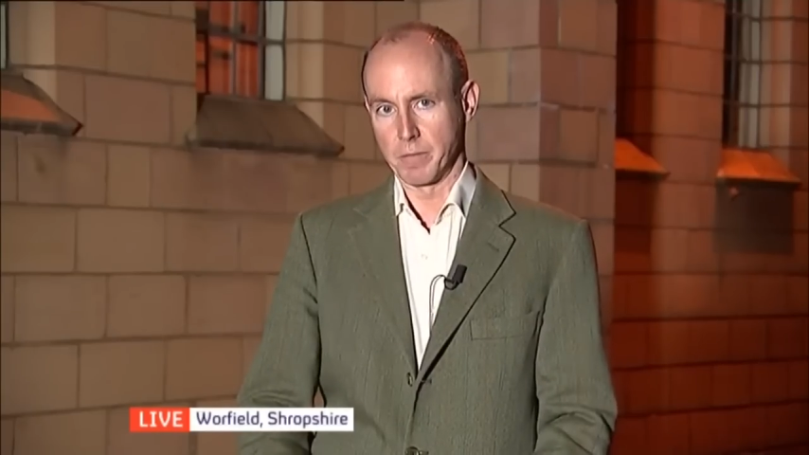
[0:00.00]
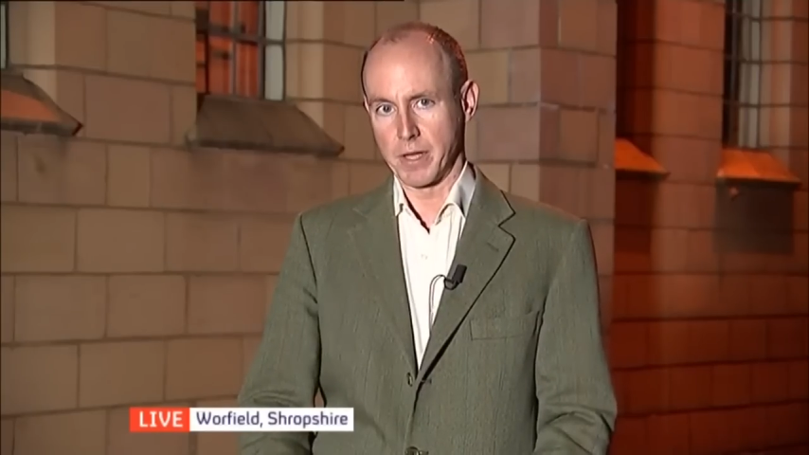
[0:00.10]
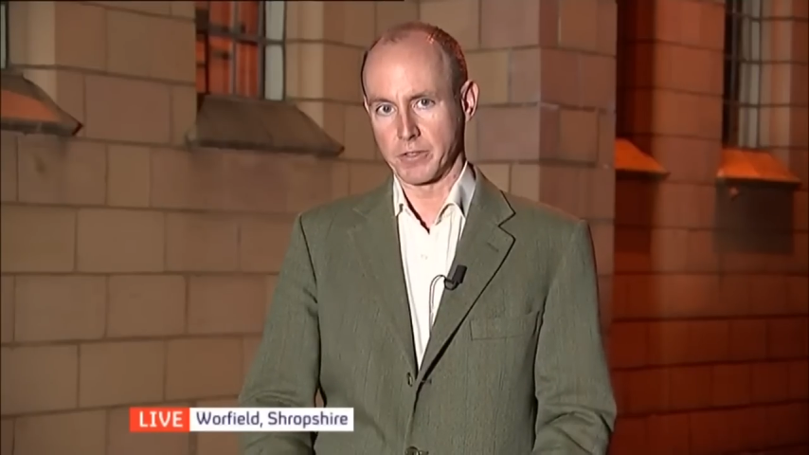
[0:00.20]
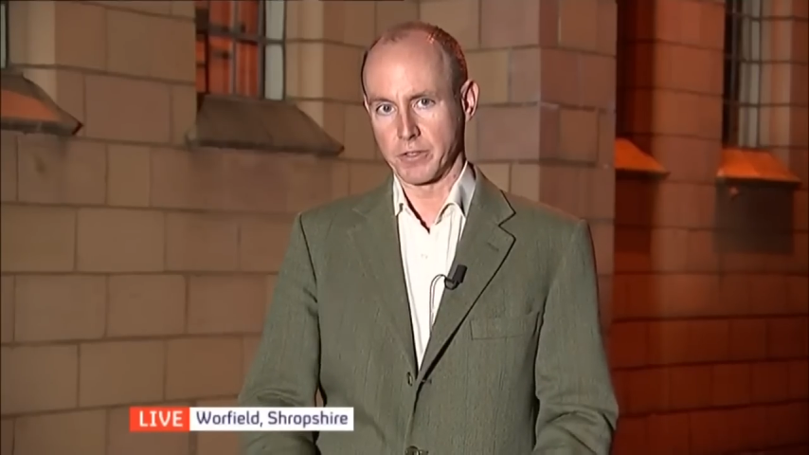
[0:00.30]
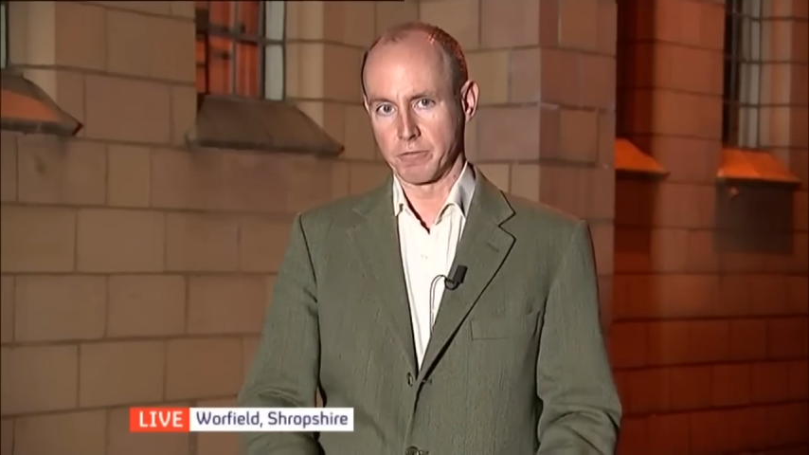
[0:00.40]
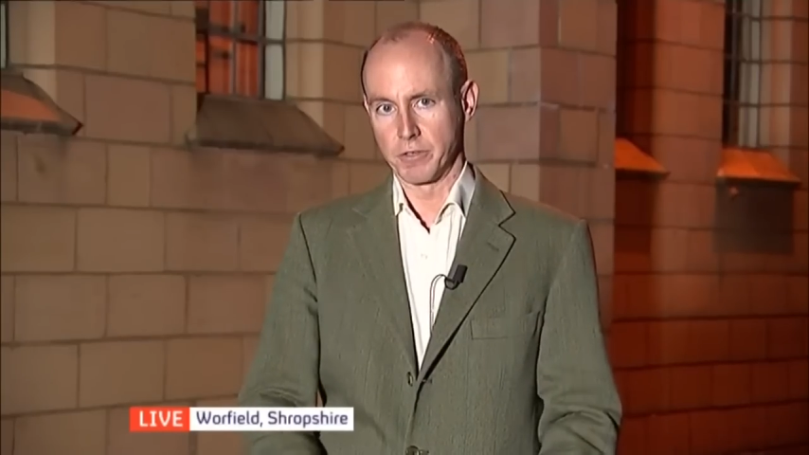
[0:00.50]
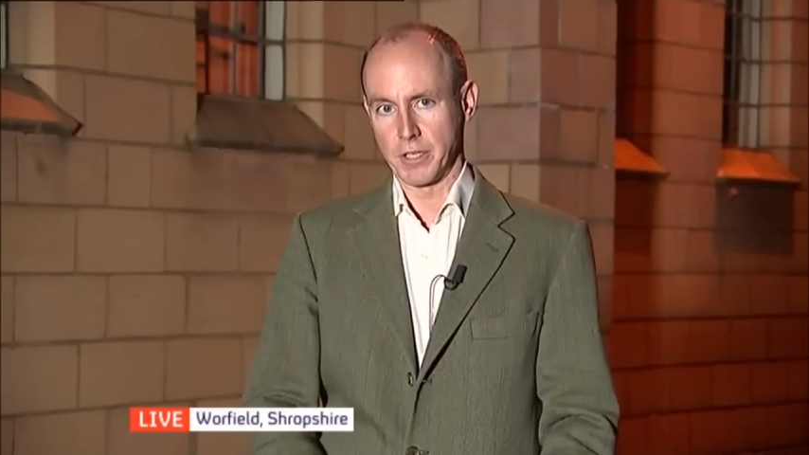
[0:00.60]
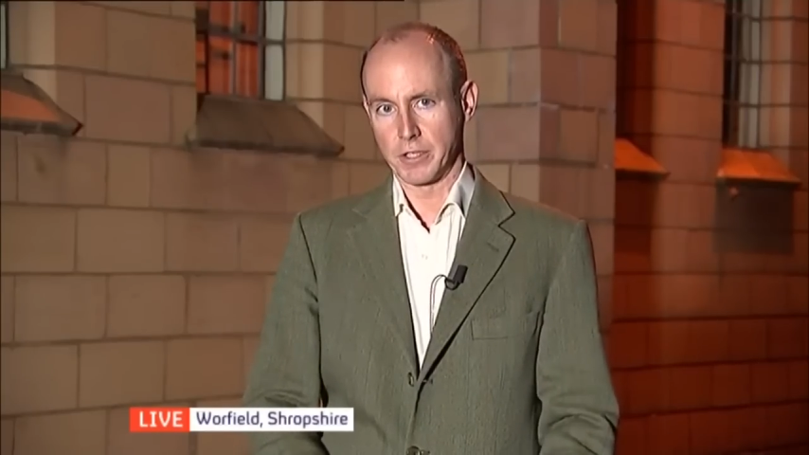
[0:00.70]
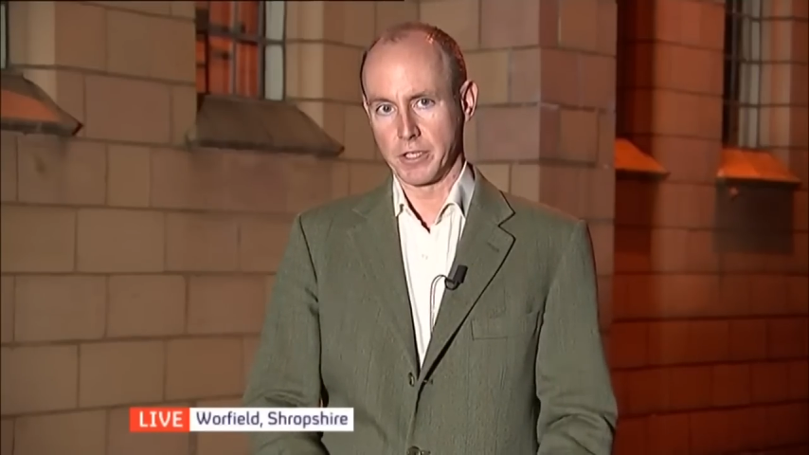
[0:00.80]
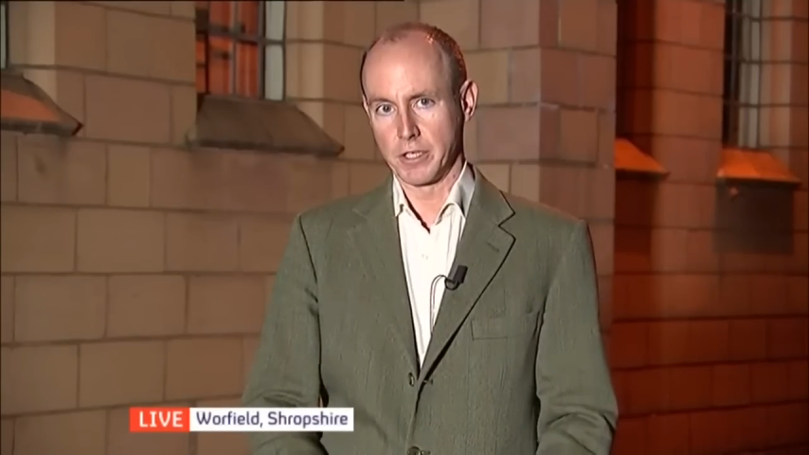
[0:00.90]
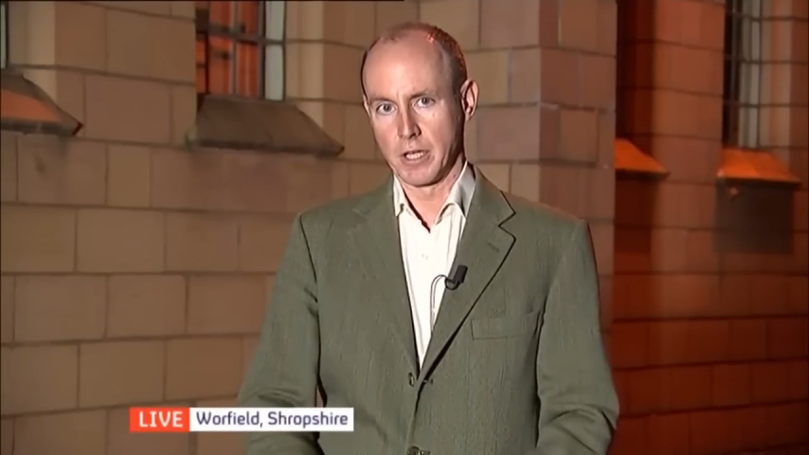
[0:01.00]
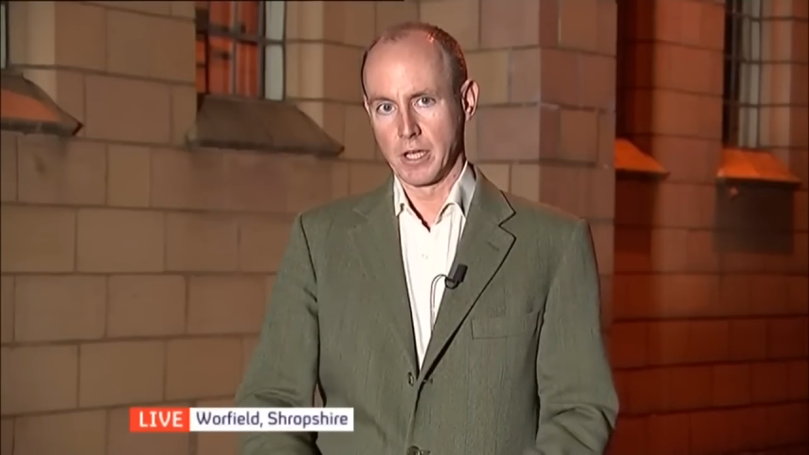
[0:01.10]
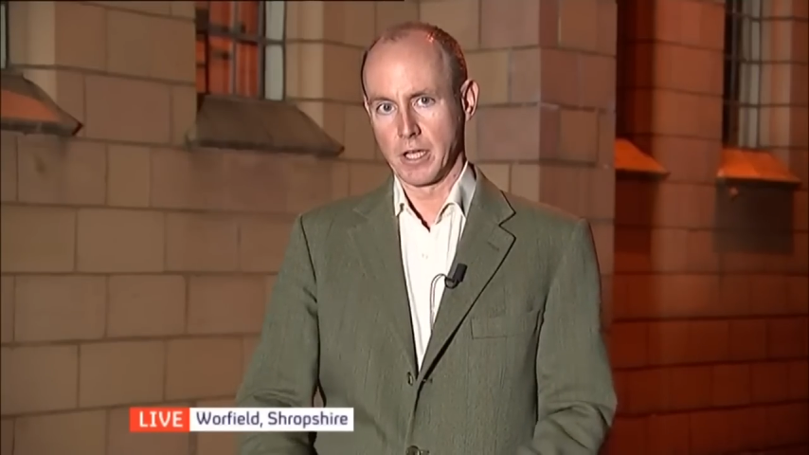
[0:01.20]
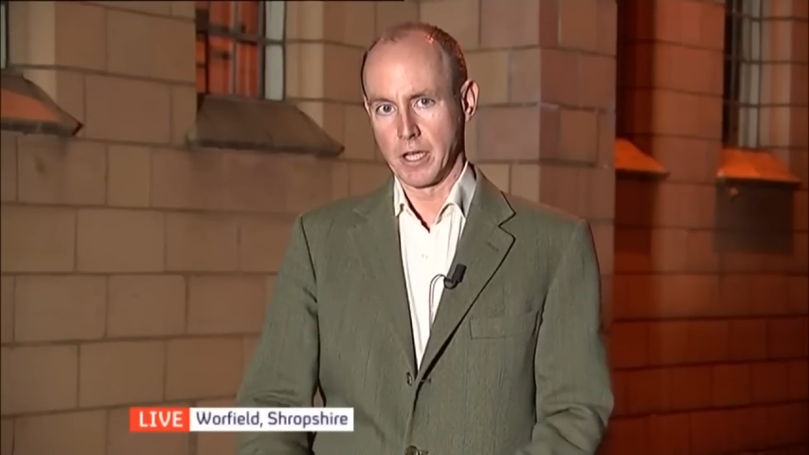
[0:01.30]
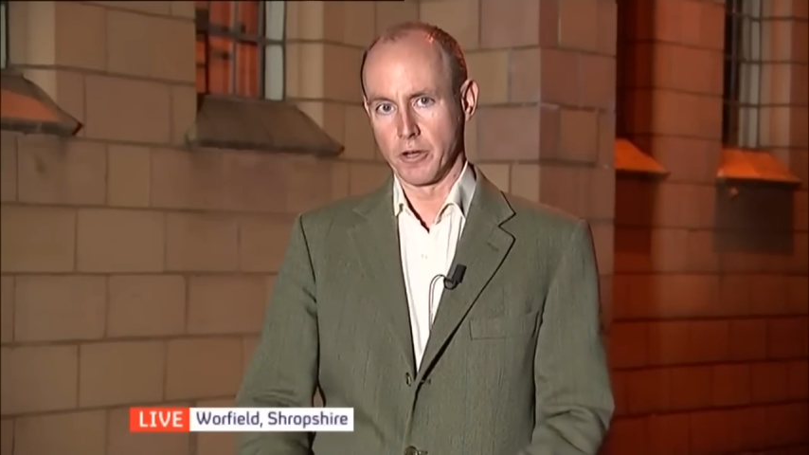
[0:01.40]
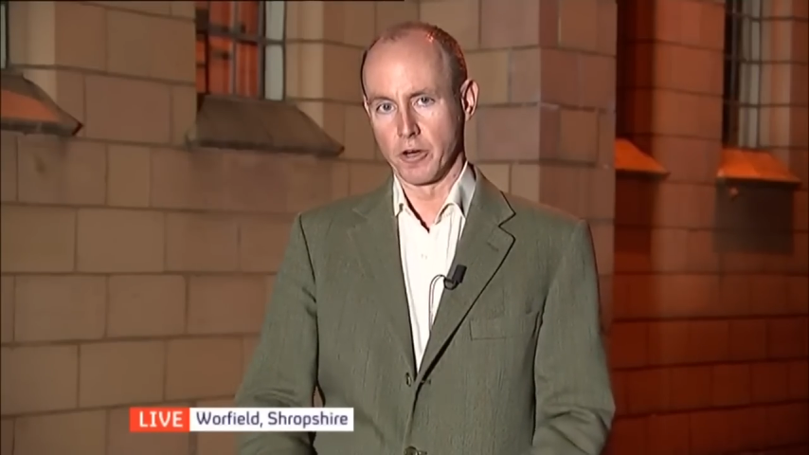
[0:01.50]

It makes us resented in